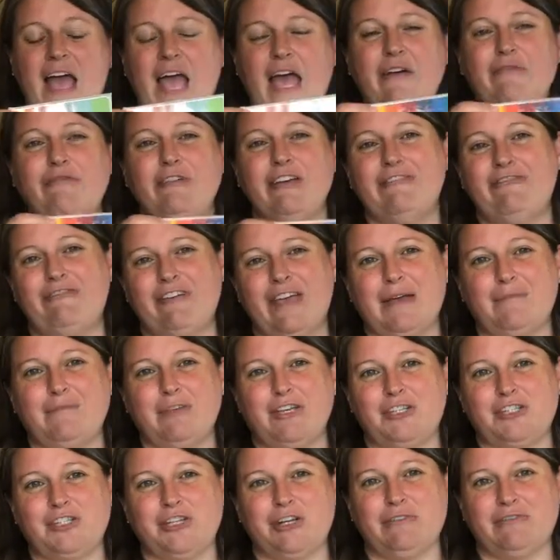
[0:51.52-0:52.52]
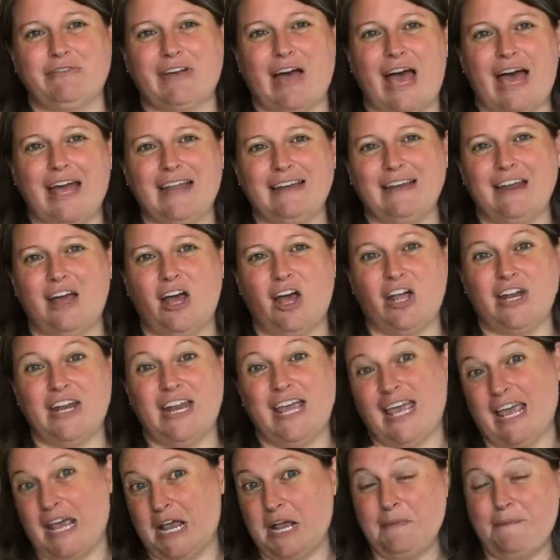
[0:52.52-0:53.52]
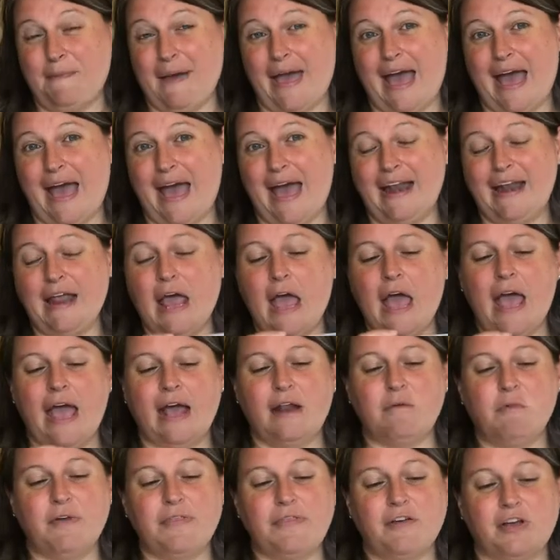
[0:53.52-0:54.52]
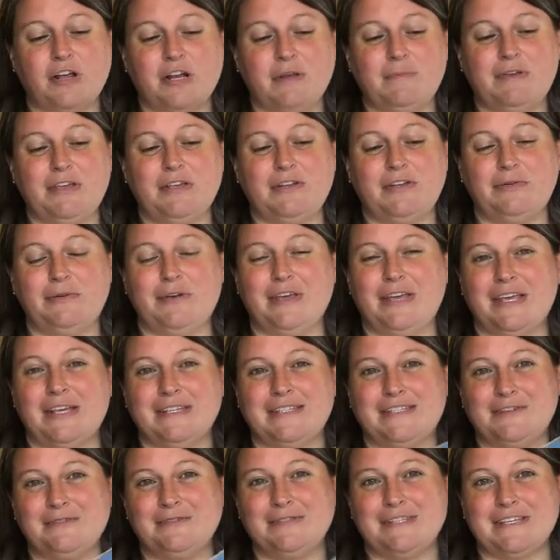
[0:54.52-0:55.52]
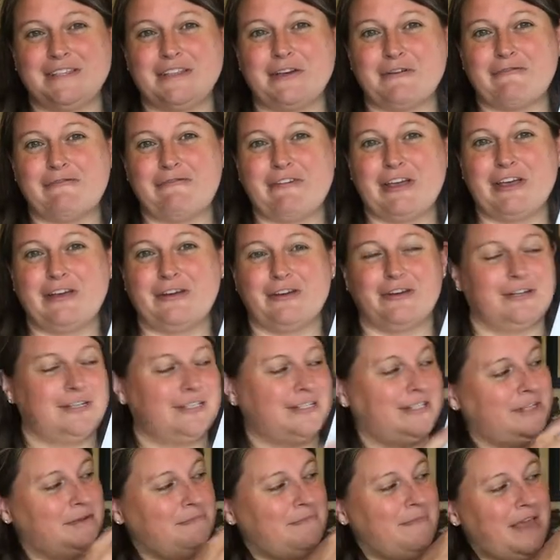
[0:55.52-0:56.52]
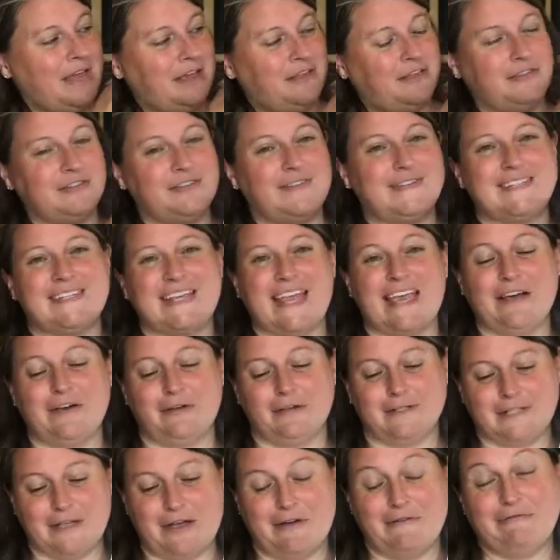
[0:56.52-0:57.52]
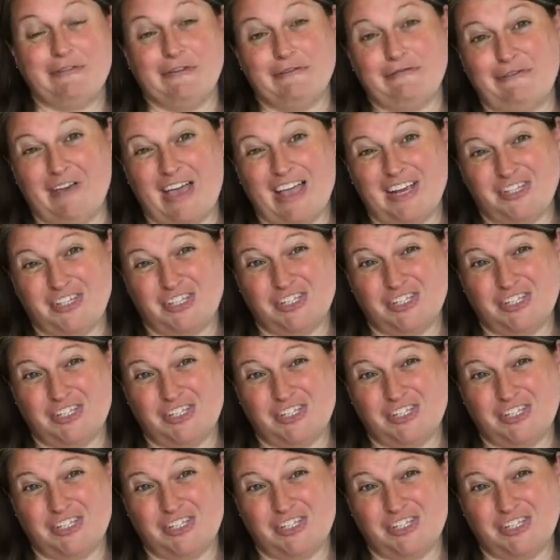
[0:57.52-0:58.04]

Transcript: every family should have gotten an ink pad, and what they're going to be doing is using their fingers to make the scales of the fish.